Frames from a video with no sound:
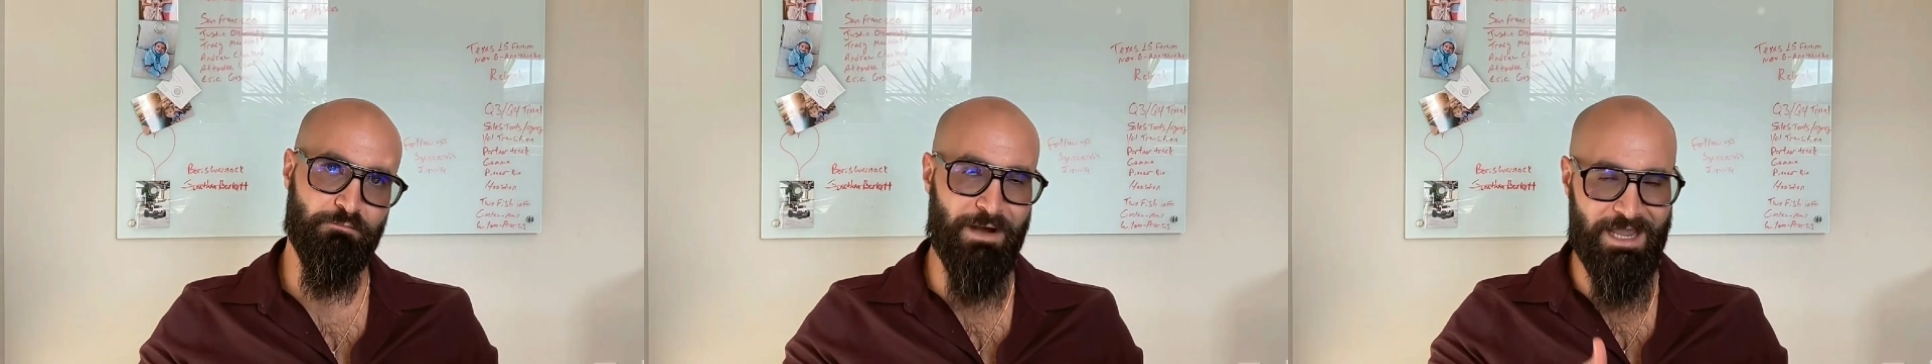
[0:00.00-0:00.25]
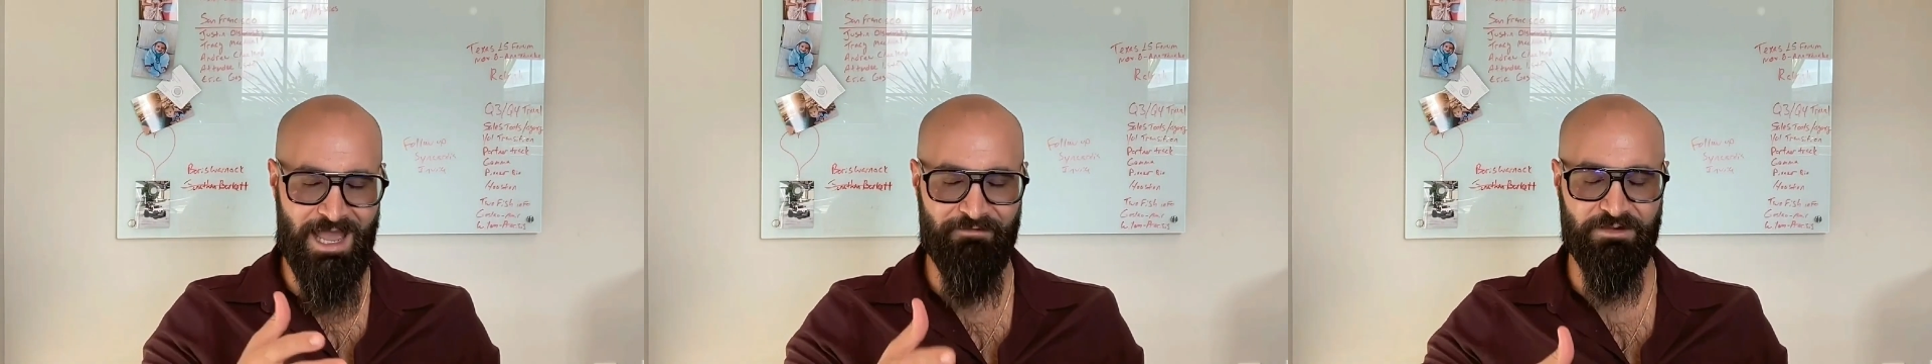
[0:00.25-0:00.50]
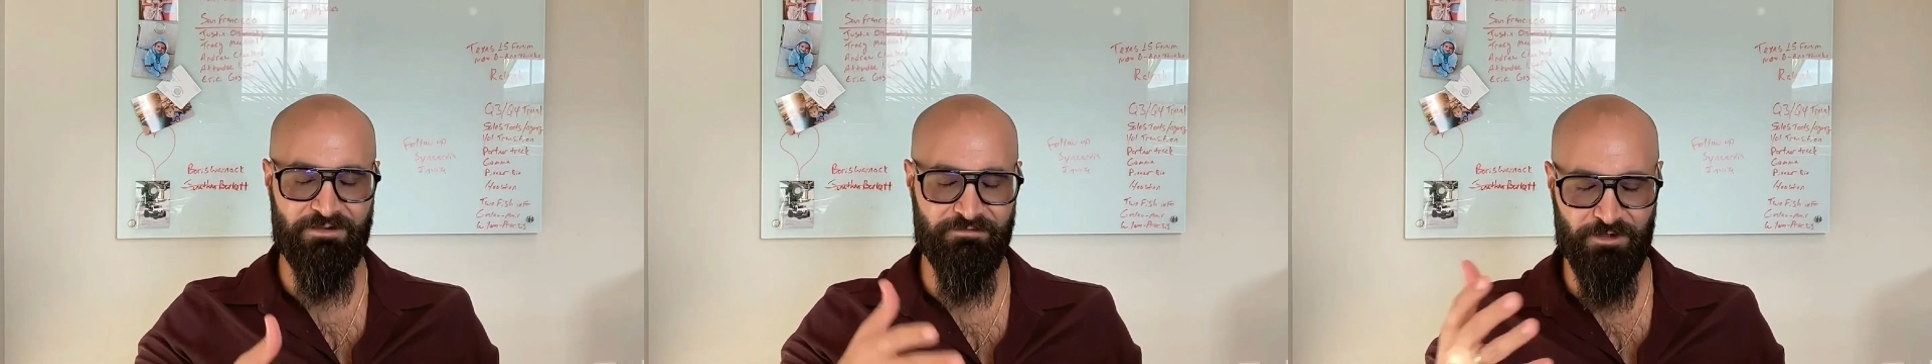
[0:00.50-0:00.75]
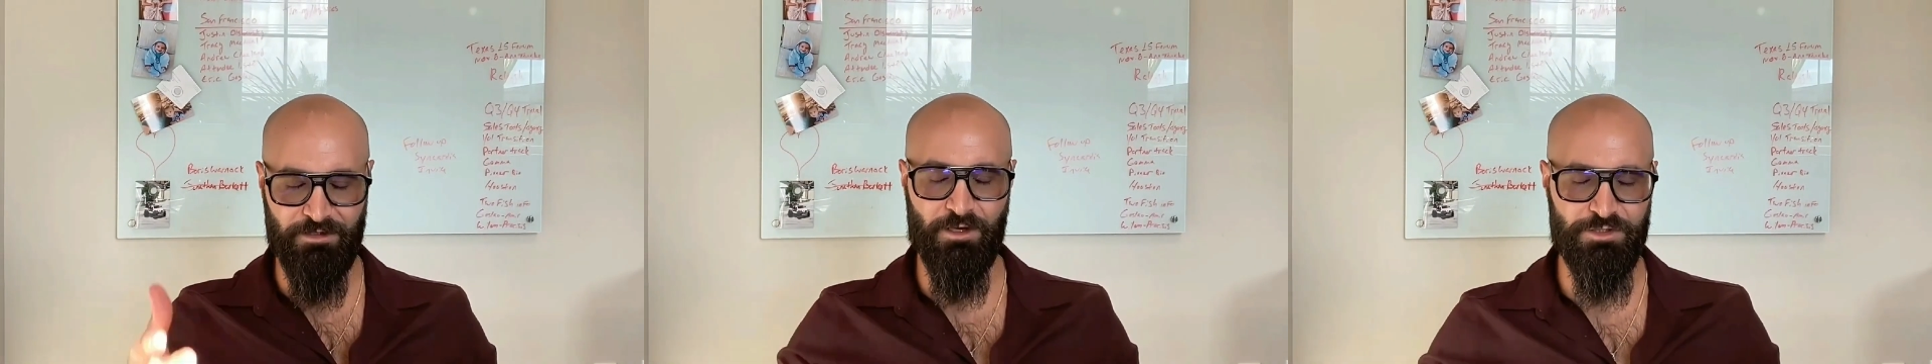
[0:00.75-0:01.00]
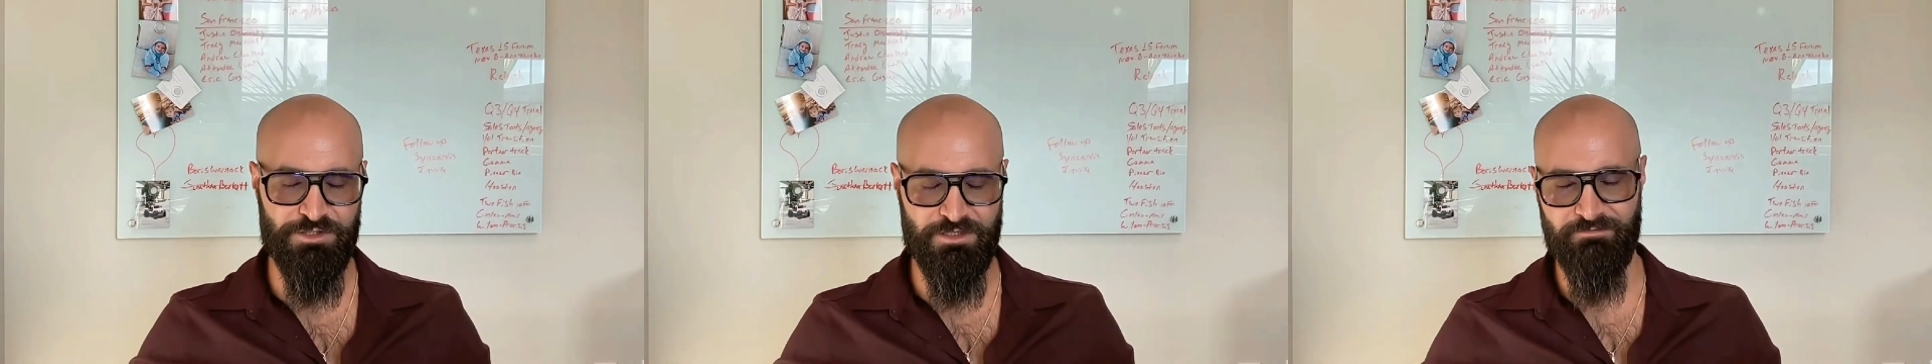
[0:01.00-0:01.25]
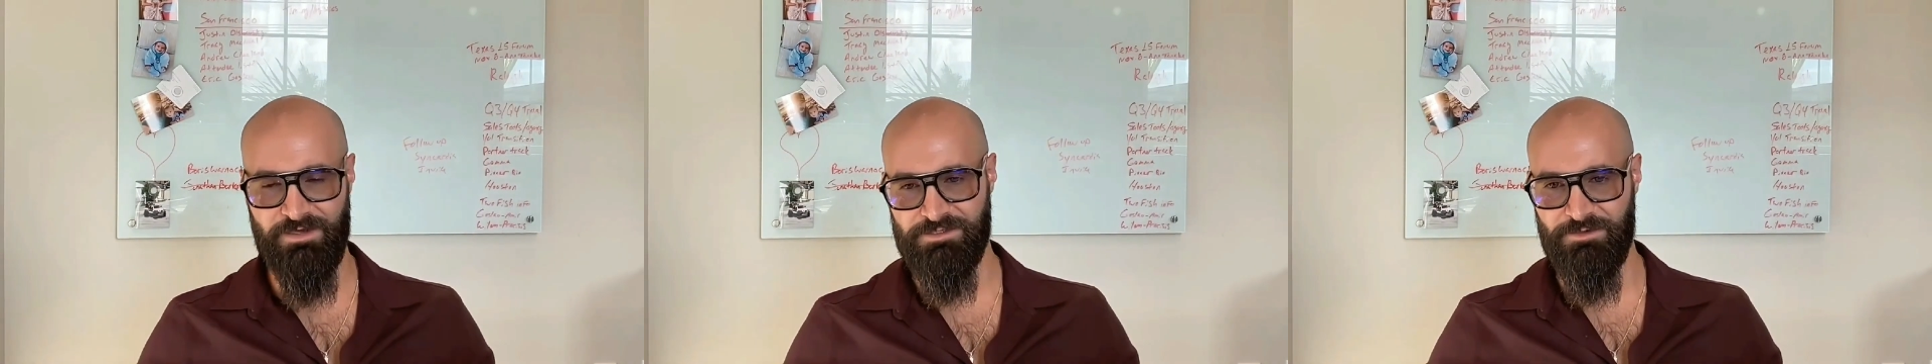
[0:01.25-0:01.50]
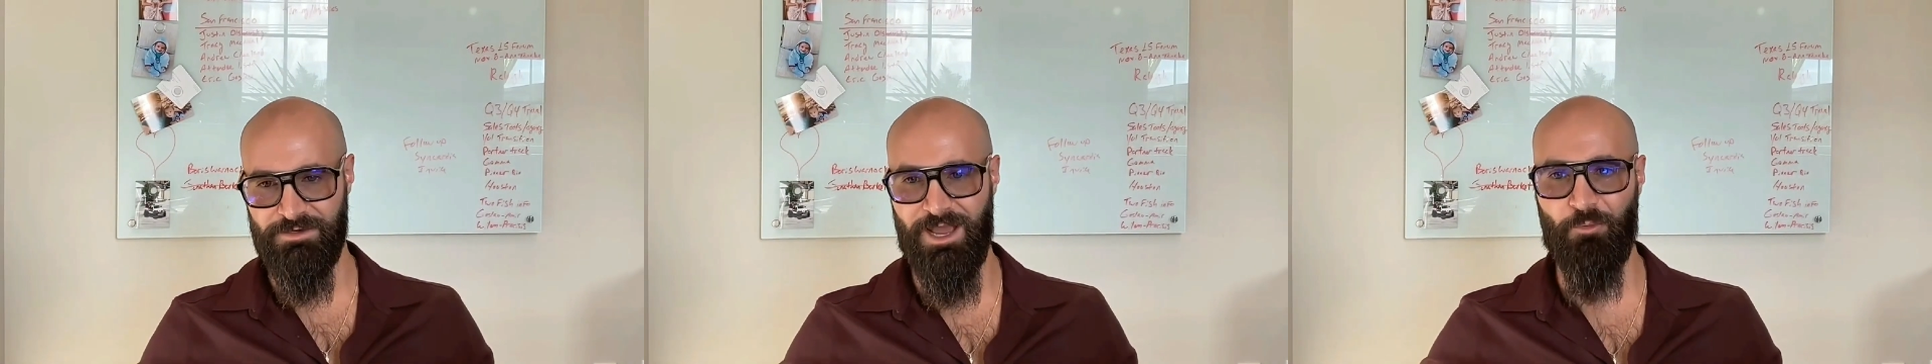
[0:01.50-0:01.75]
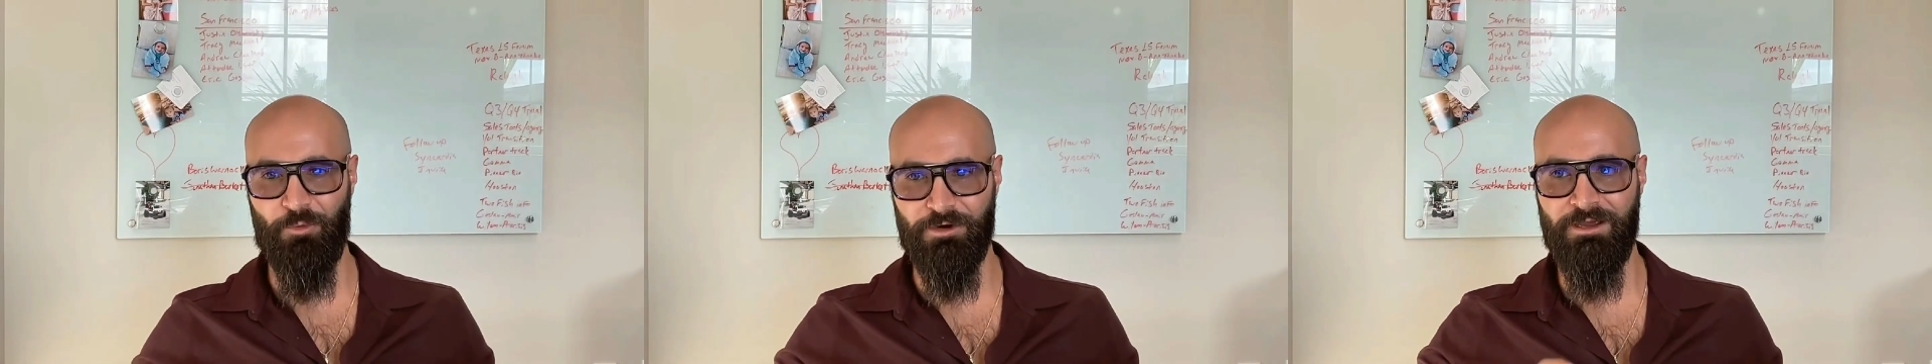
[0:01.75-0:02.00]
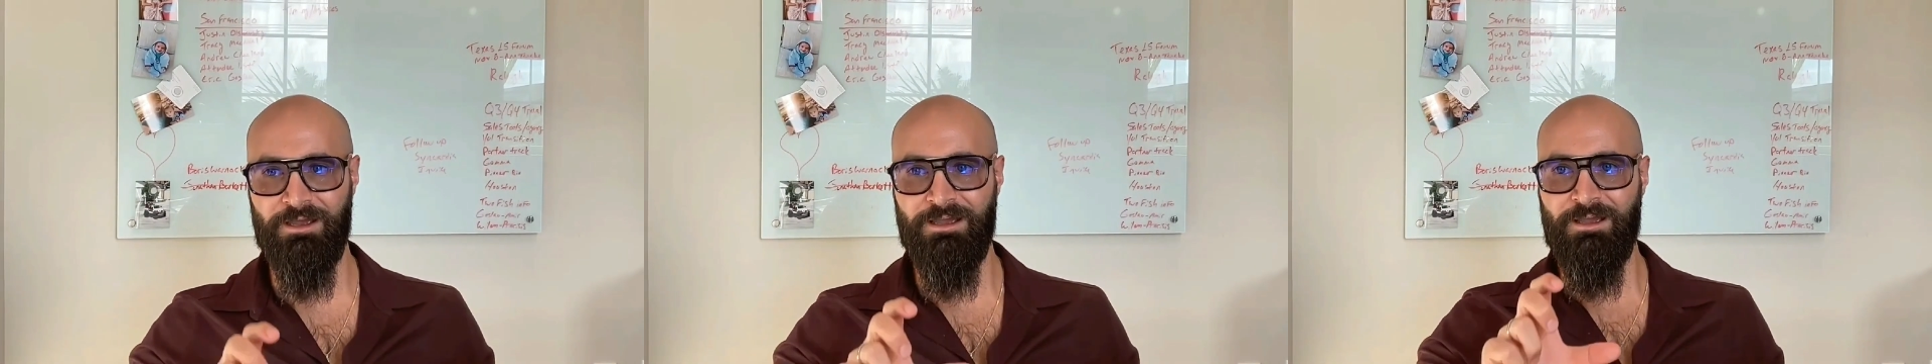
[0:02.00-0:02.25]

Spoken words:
by having a very large investor network